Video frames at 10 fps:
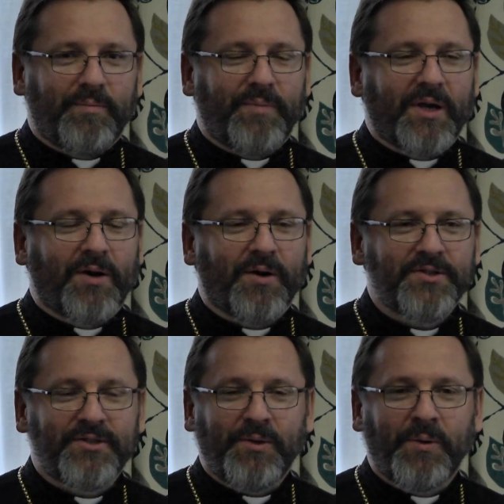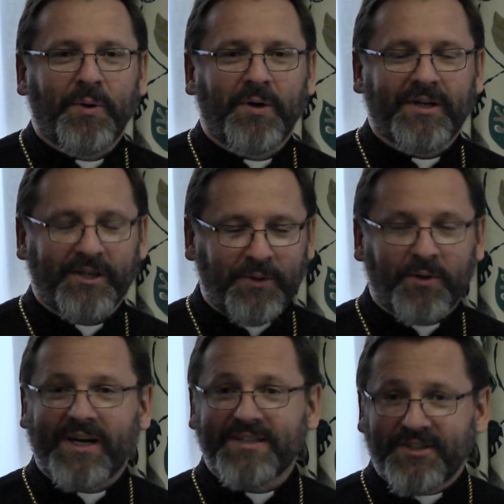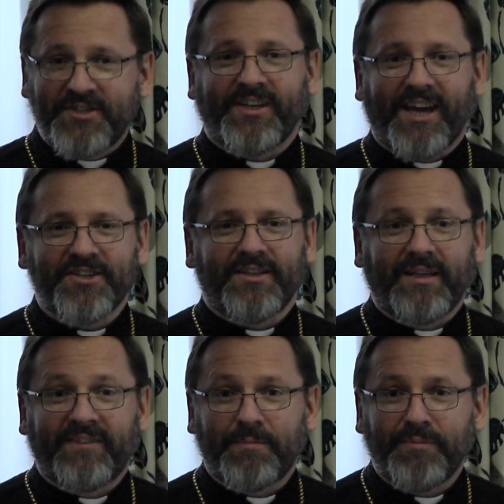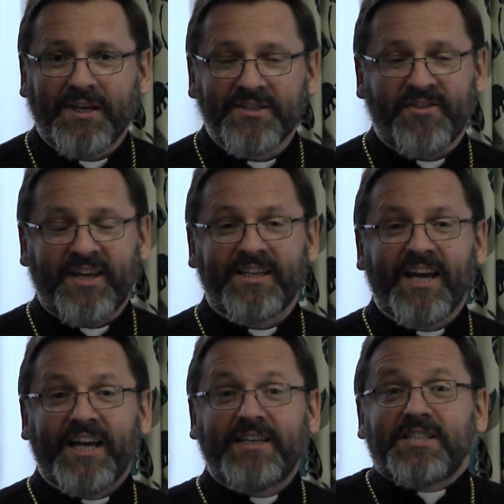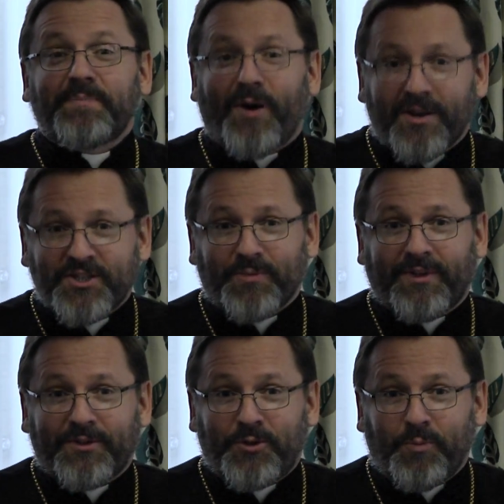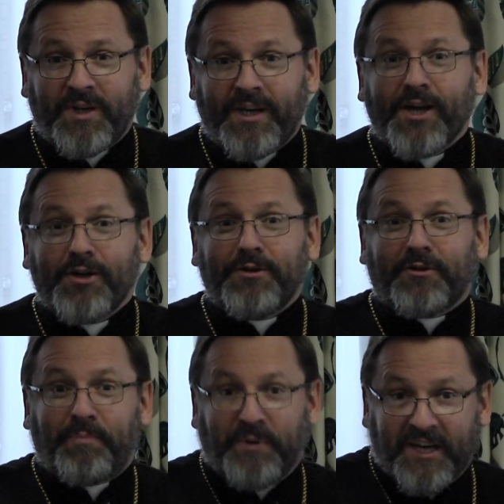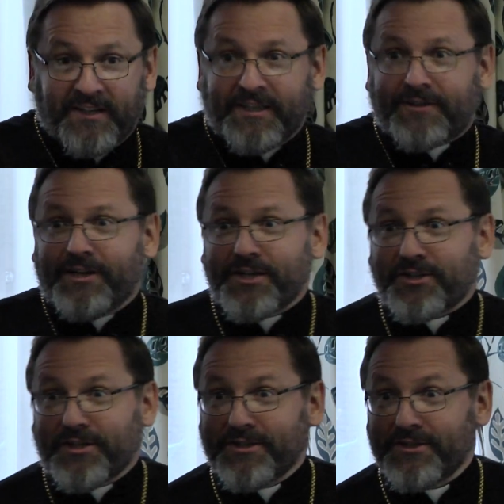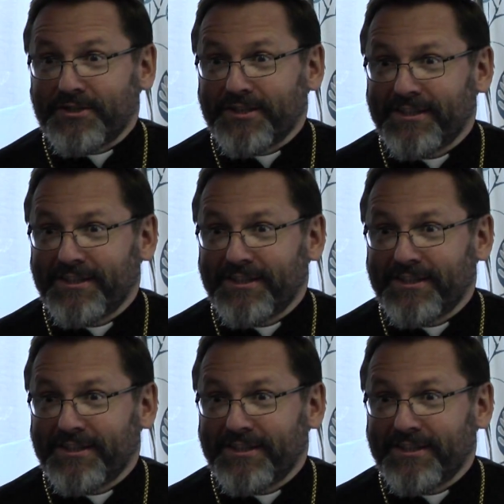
Because your association even means that it is possible to be European and Christians.